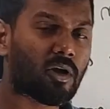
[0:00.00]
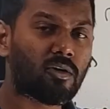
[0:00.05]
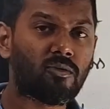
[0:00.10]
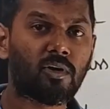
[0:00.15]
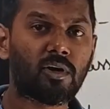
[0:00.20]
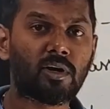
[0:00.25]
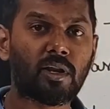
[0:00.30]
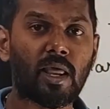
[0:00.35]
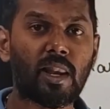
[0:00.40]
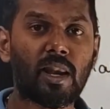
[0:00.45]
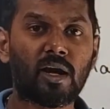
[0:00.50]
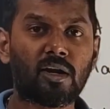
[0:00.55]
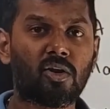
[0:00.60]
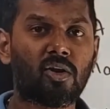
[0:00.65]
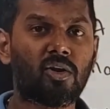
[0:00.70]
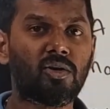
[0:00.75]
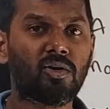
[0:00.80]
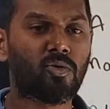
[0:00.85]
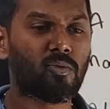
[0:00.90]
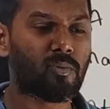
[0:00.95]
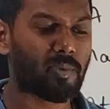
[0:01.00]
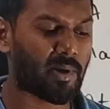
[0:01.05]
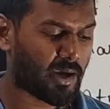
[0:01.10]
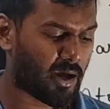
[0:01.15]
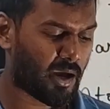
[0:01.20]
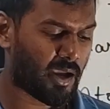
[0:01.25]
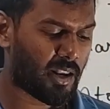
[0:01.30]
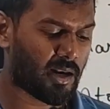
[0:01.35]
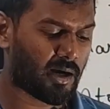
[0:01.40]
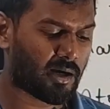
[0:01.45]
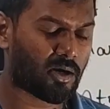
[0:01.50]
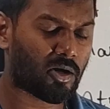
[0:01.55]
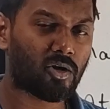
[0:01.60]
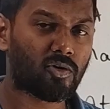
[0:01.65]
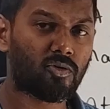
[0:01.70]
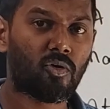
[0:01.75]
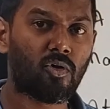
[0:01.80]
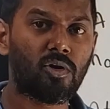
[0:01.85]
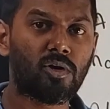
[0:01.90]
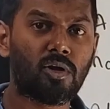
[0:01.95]
you convert electron to mega
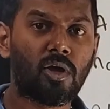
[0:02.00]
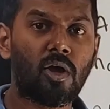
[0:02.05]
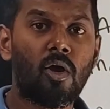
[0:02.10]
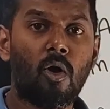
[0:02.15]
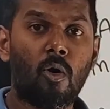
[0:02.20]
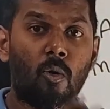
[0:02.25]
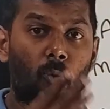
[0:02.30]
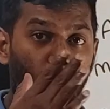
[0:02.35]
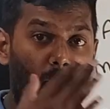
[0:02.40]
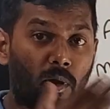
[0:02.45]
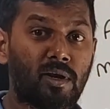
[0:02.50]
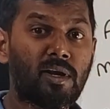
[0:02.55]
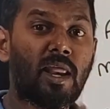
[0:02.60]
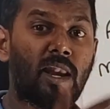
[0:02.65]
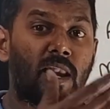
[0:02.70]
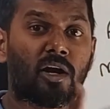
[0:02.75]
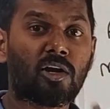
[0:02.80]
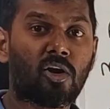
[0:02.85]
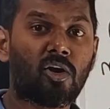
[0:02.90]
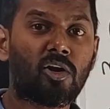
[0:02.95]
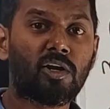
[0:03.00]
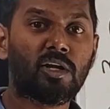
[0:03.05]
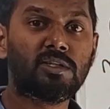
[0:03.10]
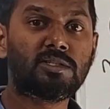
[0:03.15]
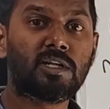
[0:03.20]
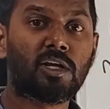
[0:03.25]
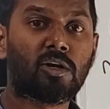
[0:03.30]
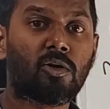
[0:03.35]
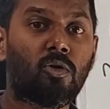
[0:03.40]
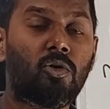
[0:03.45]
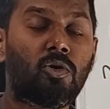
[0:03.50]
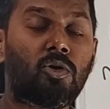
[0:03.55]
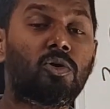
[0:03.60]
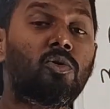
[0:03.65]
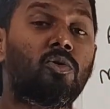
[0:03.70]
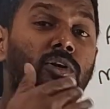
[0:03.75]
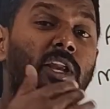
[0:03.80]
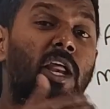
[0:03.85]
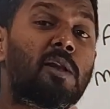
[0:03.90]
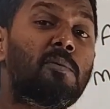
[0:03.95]
electron volt? 1 mega electron
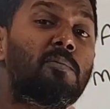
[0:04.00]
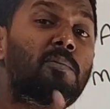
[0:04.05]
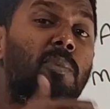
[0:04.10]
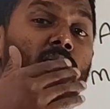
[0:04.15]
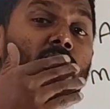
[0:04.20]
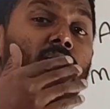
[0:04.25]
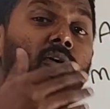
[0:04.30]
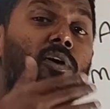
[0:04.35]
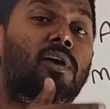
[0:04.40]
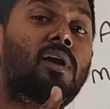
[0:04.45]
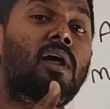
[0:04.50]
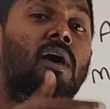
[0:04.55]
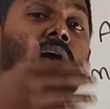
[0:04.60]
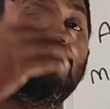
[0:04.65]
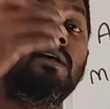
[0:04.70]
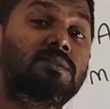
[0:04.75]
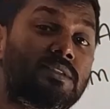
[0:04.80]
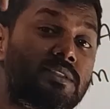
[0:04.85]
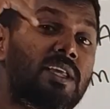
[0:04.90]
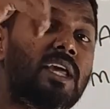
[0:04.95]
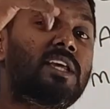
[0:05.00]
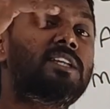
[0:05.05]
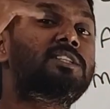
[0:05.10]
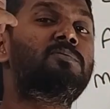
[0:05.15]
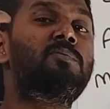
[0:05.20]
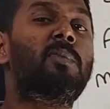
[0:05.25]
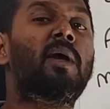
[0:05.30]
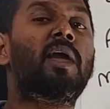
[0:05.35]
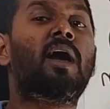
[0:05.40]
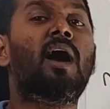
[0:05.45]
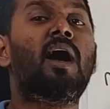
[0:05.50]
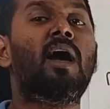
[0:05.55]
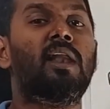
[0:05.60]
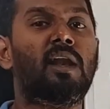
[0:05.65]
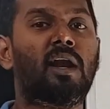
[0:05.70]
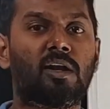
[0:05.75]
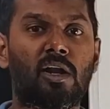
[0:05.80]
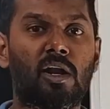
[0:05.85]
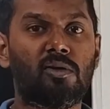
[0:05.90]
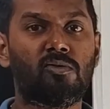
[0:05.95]
volt is equal to 10 power 6
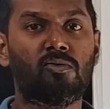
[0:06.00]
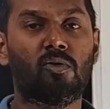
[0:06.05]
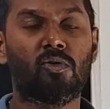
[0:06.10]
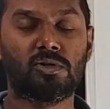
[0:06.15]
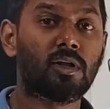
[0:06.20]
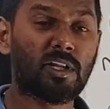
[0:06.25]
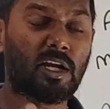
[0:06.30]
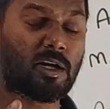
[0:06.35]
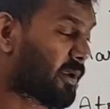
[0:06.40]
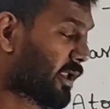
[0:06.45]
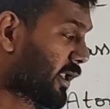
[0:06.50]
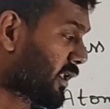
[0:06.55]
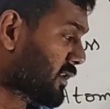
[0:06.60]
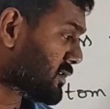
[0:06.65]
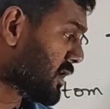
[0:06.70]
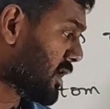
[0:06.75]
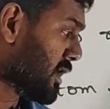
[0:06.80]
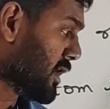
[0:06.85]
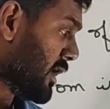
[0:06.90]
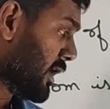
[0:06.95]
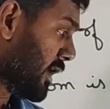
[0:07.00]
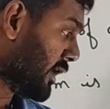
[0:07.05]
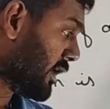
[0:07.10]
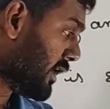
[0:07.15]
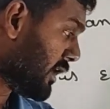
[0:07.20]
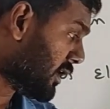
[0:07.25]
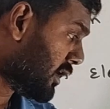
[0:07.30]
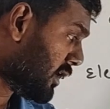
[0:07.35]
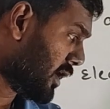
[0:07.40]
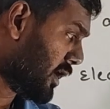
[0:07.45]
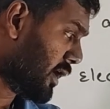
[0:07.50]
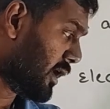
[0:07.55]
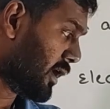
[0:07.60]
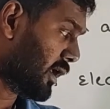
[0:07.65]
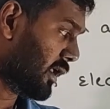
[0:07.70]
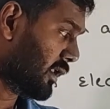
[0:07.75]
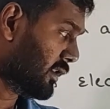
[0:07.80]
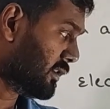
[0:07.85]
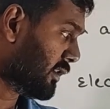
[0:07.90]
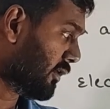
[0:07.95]
electron volt. That means here
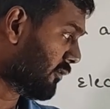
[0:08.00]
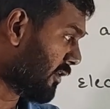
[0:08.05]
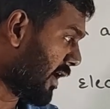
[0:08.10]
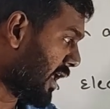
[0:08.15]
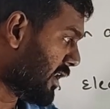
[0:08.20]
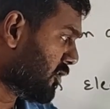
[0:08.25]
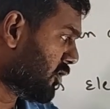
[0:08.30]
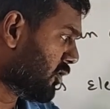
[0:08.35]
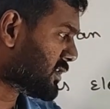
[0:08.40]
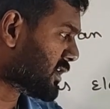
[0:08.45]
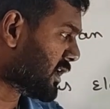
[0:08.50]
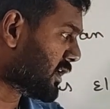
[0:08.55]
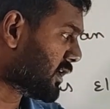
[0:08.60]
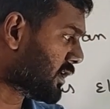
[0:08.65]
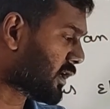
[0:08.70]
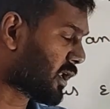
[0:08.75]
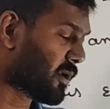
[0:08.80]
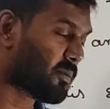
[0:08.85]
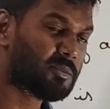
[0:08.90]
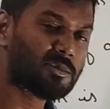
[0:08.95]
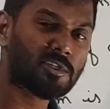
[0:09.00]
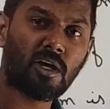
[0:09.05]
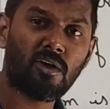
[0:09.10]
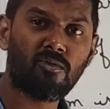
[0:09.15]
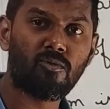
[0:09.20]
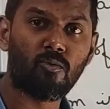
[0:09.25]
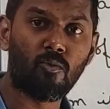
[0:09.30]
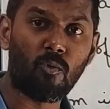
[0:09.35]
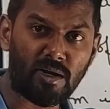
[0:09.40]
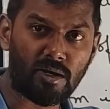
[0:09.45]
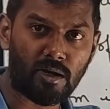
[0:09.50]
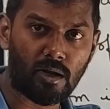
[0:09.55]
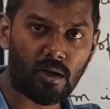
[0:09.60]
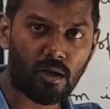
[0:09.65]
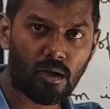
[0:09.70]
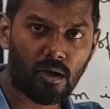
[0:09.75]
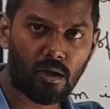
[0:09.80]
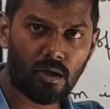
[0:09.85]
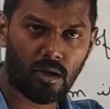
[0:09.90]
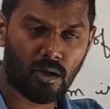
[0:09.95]
the value is in terms of
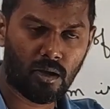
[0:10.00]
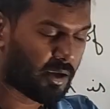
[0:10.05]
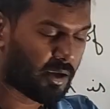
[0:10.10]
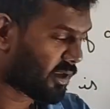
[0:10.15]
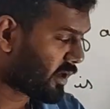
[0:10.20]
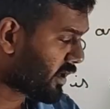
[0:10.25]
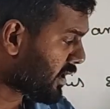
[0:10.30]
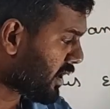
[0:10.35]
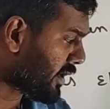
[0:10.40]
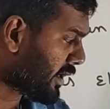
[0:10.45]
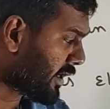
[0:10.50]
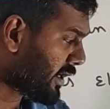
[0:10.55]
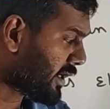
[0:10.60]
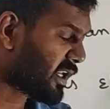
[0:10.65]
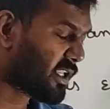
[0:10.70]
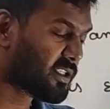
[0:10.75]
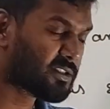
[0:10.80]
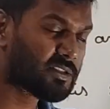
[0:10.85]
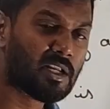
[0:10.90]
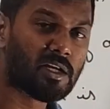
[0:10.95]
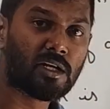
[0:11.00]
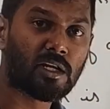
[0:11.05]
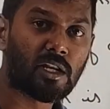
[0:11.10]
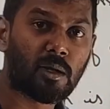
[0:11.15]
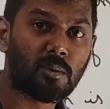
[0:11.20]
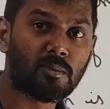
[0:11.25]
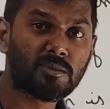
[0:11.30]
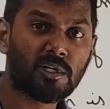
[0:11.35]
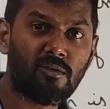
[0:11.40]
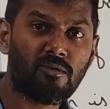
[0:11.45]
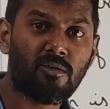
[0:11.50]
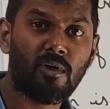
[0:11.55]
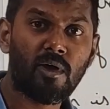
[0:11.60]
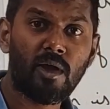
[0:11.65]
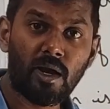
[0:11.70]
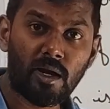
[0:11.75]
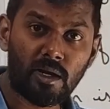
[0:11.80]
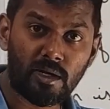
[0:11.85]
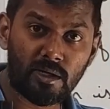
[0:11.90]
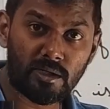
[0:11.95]
1. Here it is in terms
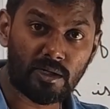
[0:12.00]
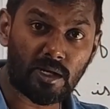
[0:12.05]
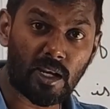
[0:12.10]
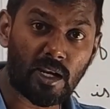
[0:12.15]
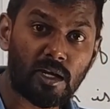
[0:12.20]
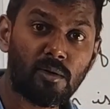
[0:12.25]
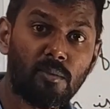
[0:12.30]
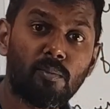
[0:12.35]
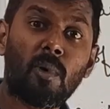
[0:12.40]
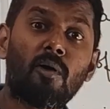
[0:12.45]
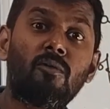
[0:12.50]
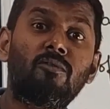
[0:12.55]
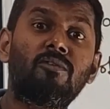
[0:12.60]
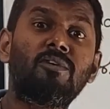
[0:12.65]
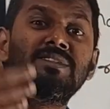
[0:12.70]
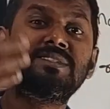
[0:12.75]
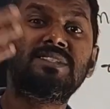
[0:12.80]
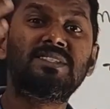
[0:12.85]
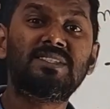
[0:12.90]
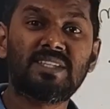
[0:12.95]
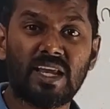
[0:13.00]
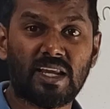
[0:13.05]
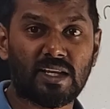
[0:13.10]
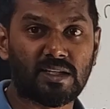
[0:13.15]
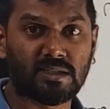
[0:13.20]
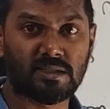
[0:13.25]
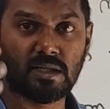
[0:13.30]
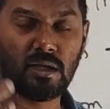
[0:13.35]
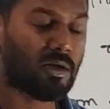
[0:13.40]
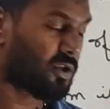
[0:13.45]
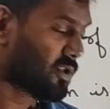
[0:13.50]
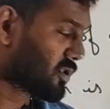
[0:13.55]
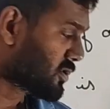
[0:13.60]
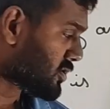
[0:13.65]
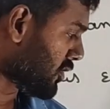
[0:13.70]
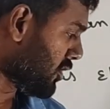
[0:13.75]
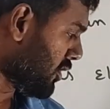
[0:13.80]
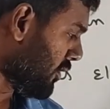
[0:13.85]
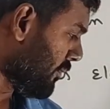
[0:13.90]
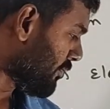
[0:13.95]
of 10 power 6.
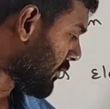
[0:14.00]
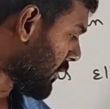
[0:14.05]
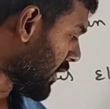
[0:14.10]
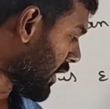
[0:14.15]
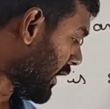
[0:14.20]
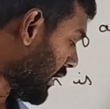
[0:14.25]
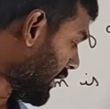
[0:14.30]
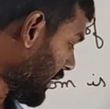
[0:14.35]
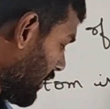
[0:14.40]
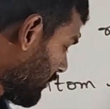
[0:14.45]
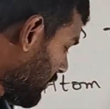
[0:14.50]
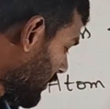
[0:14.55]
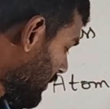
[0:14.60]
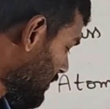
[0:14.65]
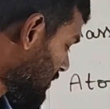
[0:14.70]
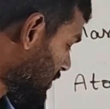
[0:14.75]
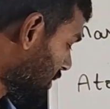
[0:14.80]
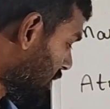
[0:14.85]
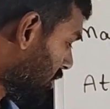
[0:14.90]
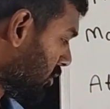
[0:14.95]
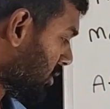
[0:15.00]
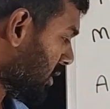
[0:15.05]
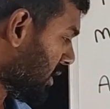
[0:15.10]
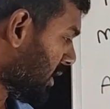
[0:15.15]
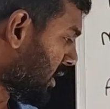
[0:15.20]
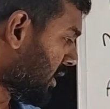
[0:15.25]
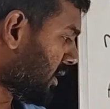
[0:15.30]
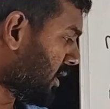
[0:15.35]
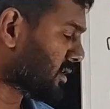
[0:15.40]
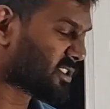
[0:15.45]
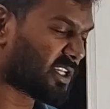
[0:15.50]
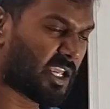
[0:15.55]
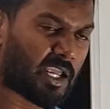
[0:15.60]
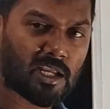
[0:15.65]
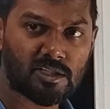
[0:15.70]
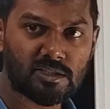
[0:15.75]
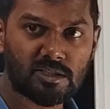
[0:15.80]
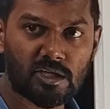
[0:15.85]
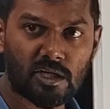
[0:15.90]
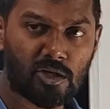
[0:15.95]
So it requires nuclear
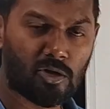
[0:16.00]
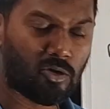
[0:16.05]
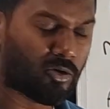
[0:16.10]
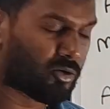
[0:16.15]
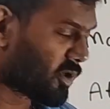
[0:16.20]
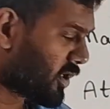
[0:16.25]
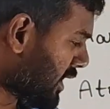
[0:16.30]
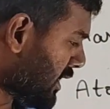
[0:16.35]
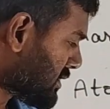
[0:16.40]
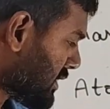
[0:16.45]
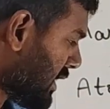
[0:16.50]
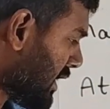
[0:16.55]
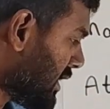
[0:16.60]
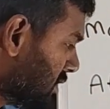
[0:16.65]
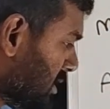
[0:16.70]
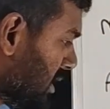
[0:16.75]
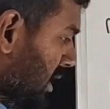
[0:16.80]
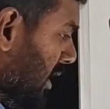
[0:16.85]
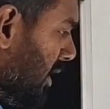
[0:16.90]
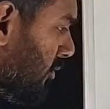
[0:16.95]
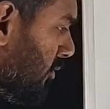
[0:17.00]
change. Nuclear change